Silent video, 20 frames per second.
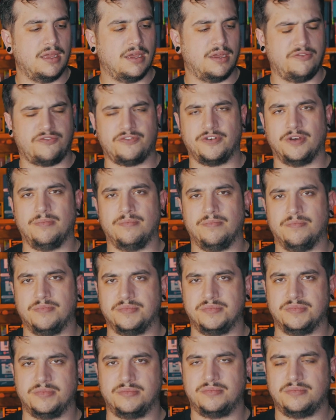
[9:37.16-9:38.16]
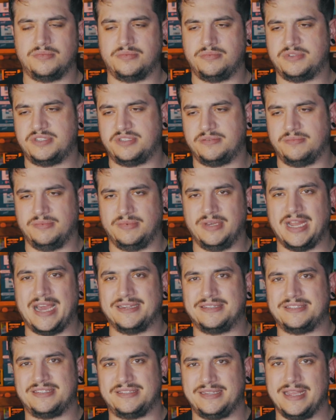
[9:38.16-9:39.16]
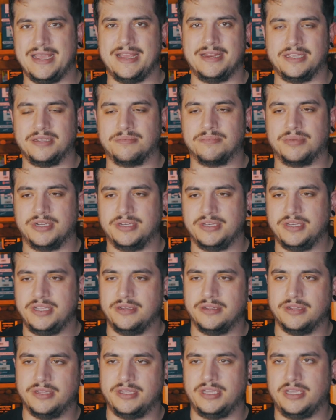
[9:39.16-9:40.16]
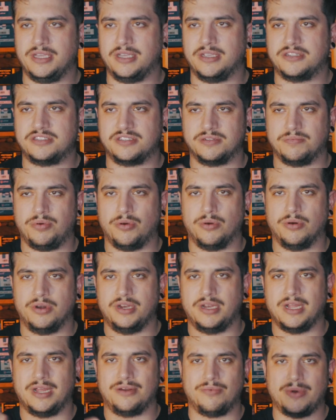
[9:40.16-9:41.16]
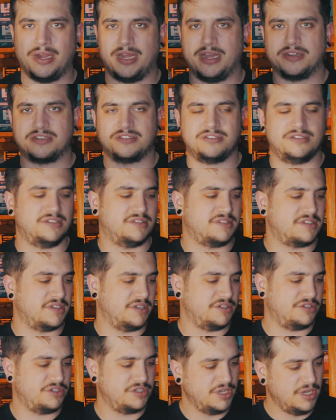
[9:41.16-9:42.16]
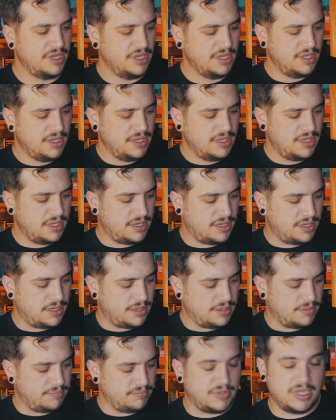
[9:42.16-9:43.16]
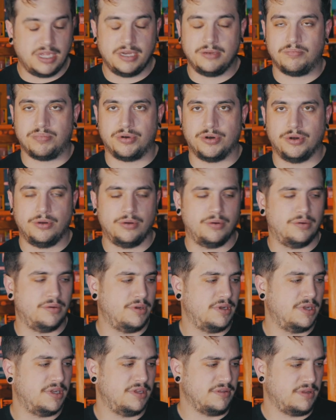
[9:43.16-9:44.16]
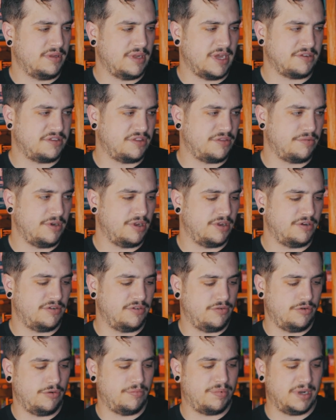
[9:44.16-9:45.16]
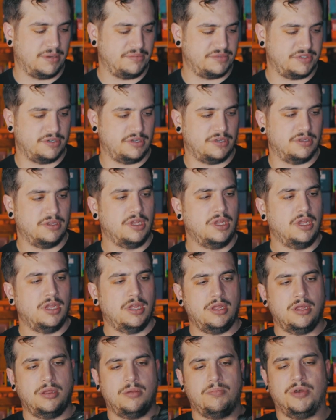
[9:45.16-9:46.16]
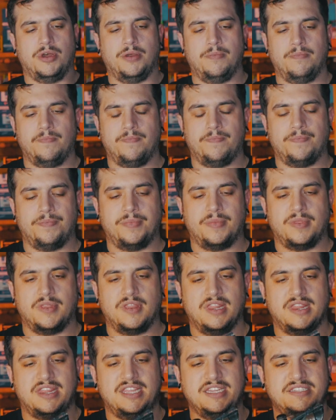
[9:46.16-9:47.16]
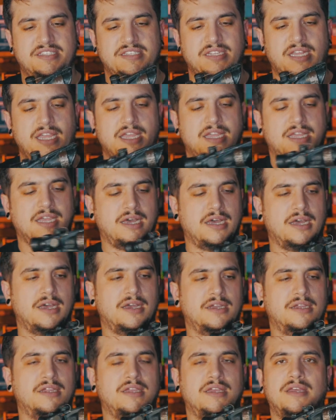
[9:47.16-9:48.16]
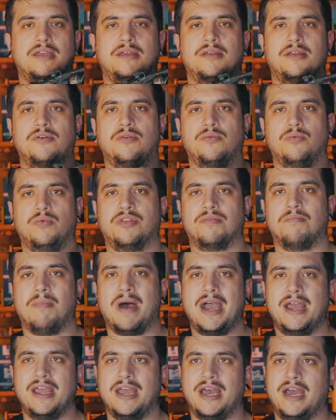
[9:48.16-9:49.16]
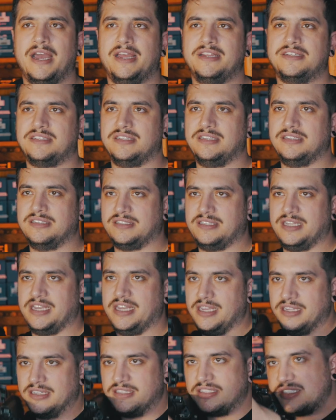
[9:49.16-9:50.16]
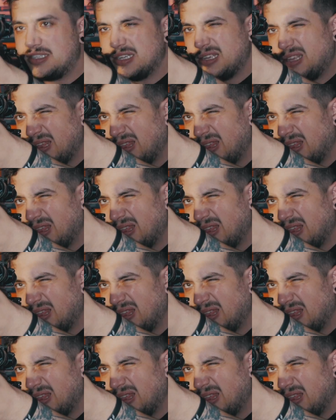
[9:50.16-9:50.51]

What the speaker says: From not standing, but kneeling, supported on rocks and such, and prone, out to 300, no problems at all. But this ACOG, with my eyes these days,